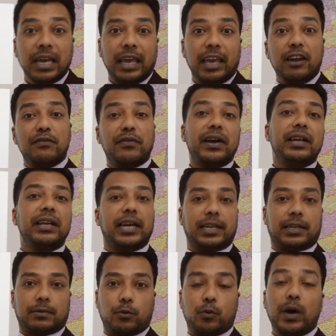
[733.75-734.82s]

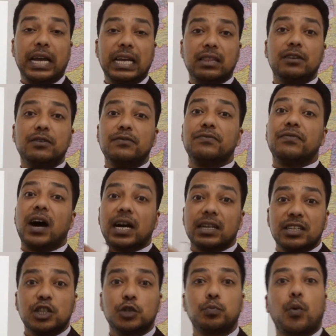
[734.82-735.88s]
Infinite. Why the
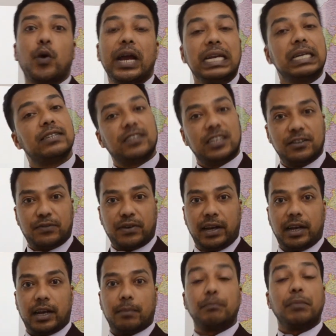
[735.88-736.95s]
farthest point is
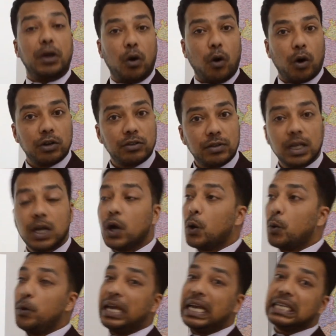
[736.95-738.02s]
infinite? Because
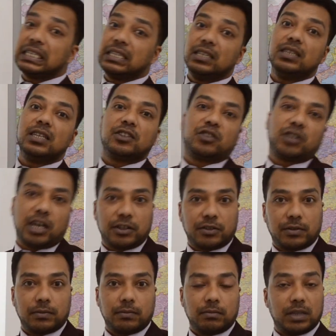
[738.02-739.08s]
we can see the stars.
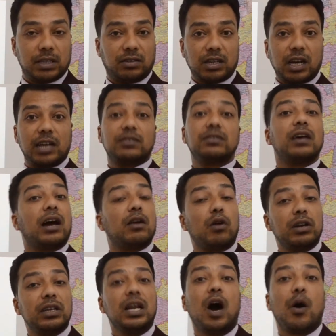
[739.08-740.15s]
The stars are
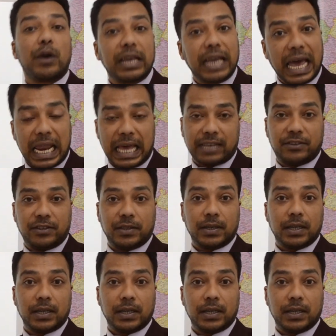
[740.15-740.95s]
not in our galaxy,